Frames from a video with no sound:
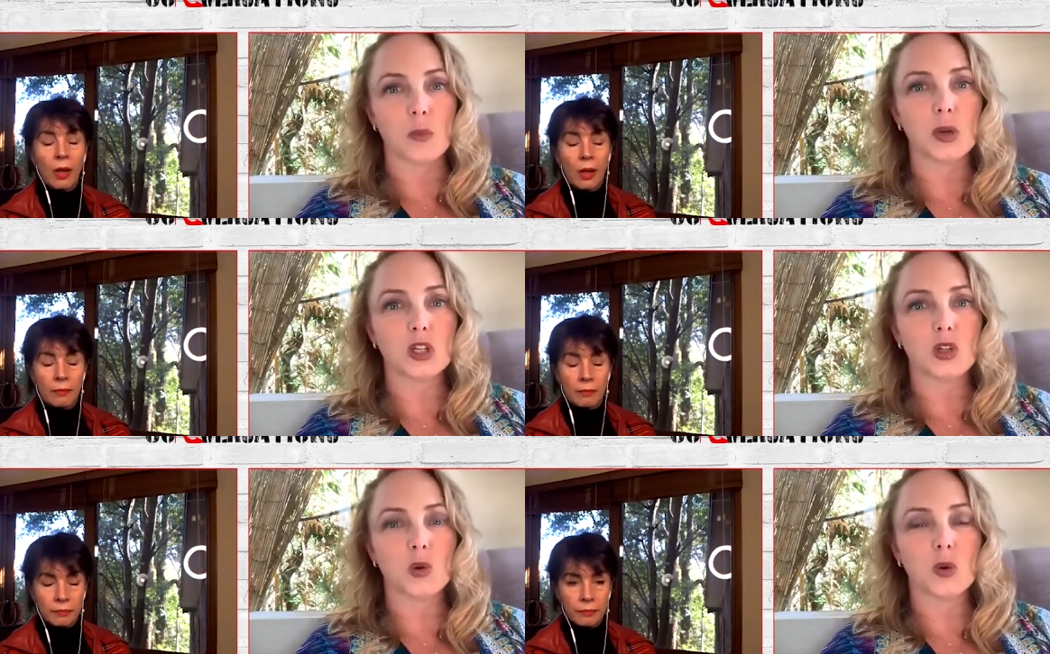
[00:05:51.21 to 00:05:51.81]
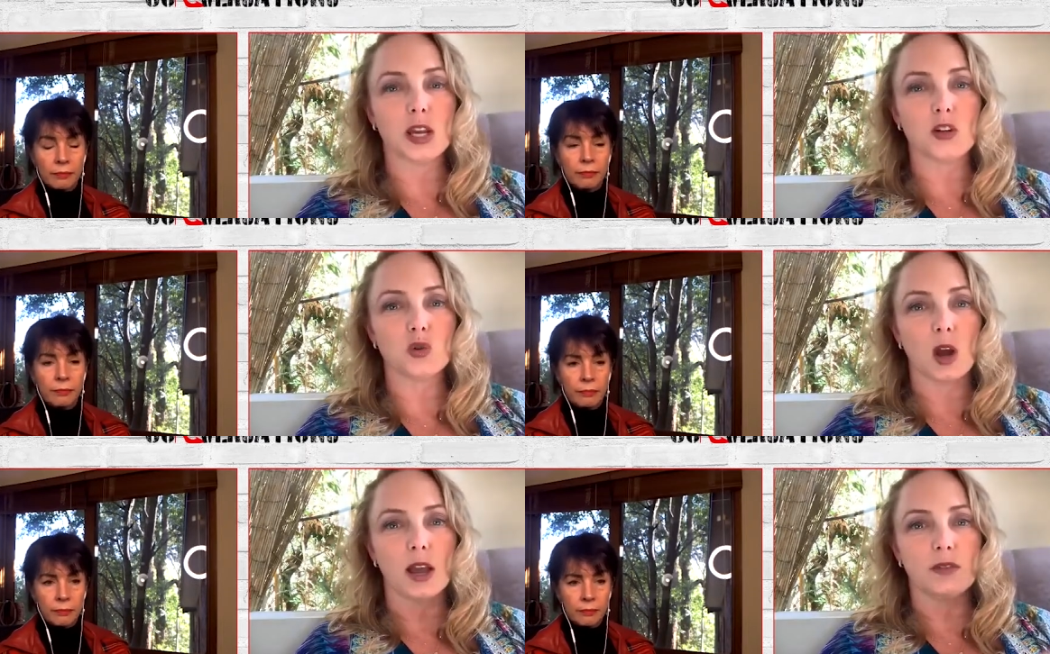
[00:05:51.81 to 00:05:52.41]
Speaker 1: but you know when i
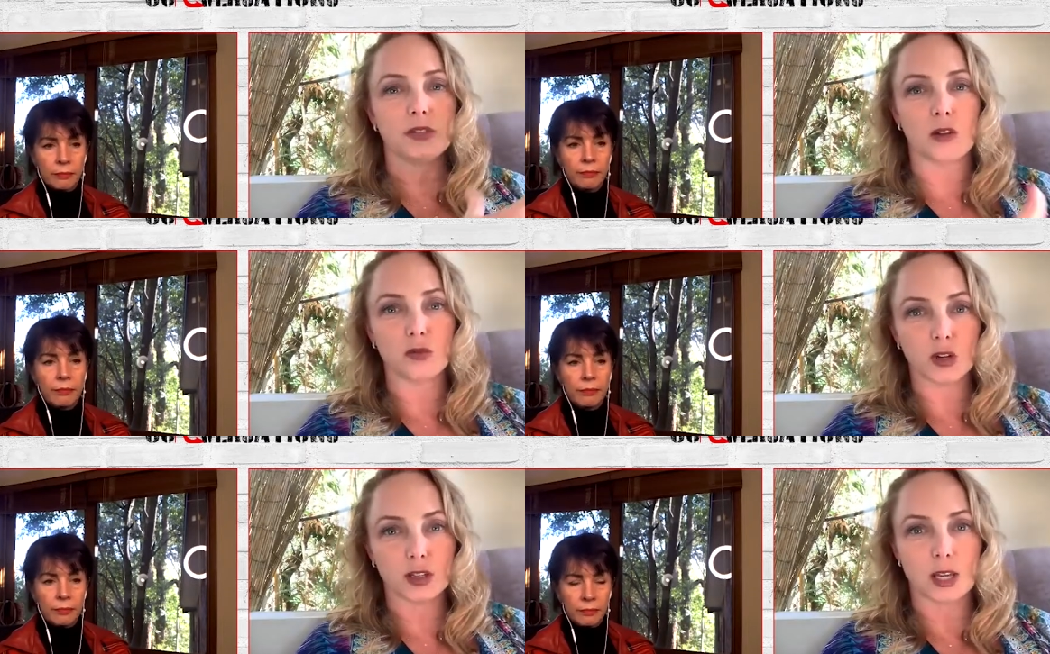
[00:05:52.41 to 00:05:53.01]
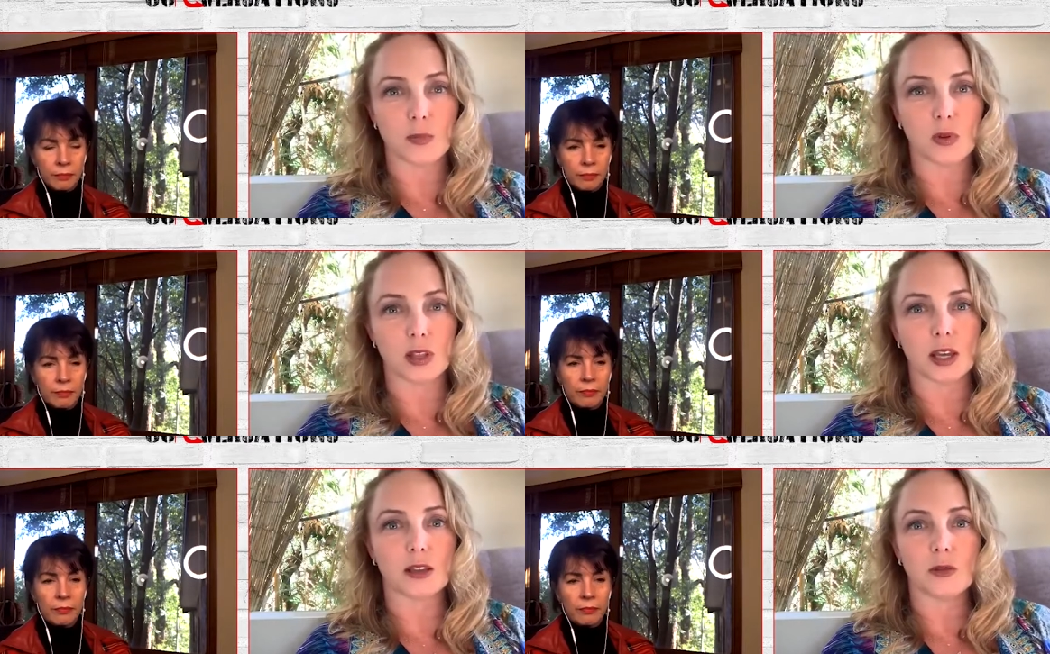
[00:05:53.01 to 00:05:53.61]
drive down for example
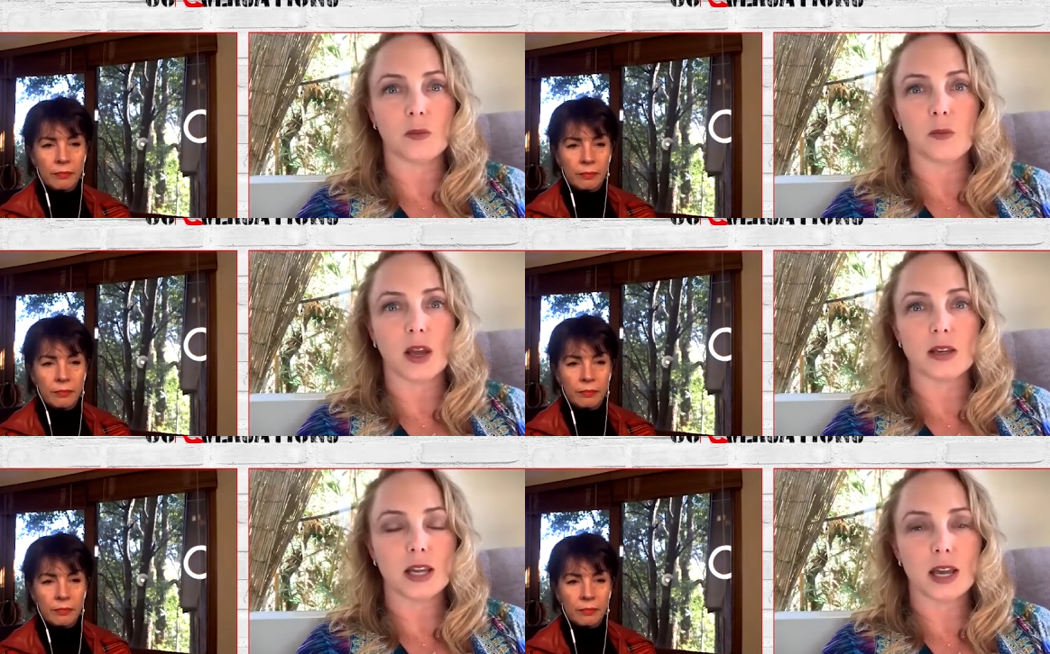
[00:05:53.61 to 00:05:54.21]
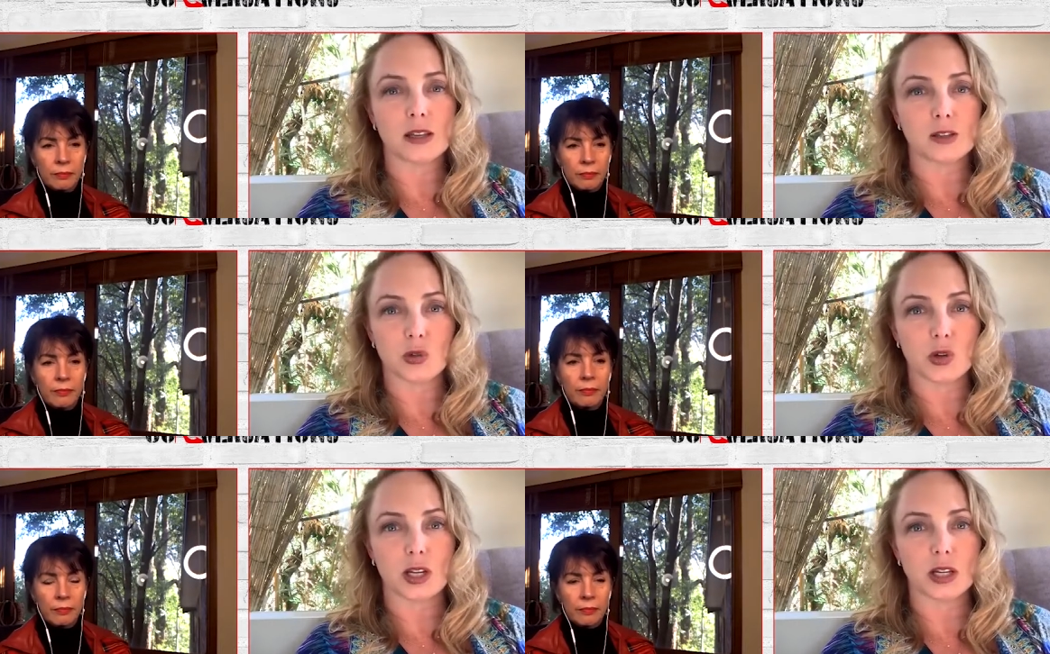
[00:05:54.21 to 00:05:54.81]
like Montana
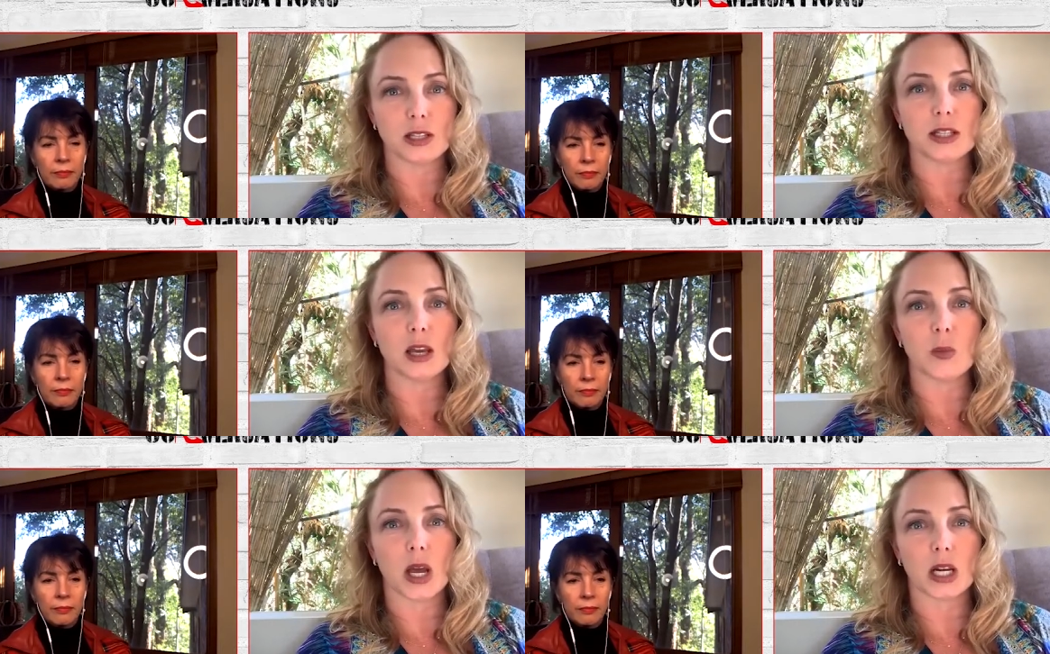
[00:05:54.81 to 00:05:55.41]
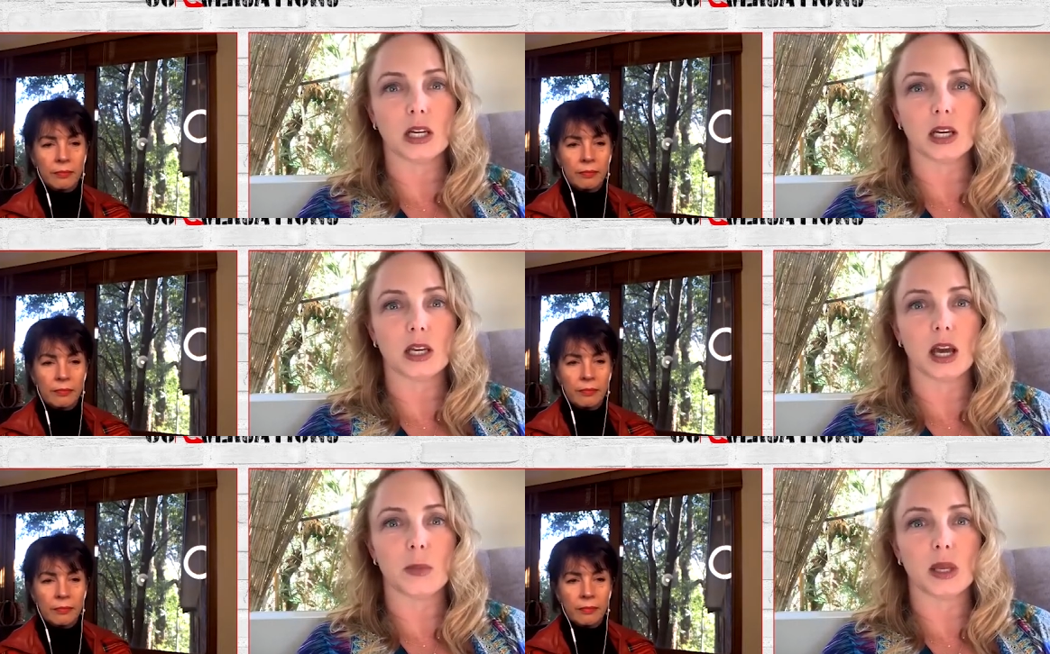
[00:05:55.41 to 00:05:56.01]
Street in Santa Monica.
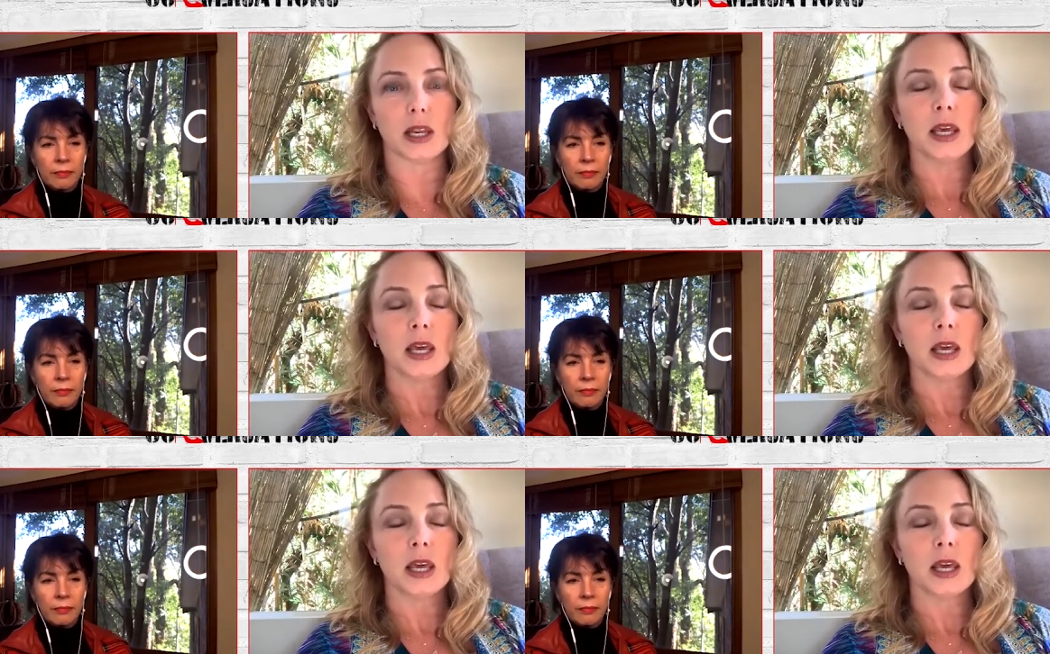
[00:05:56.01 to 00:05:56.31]
I mean,